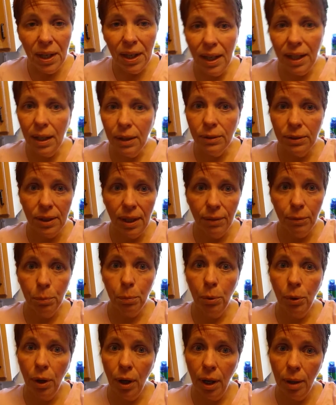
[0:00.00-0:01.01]
And I was having
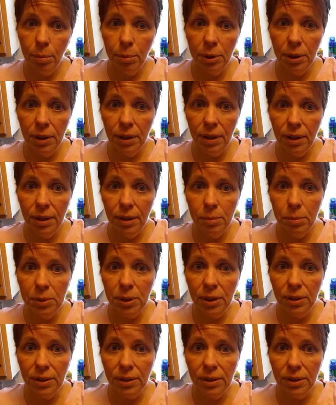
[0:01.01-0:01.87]
problems.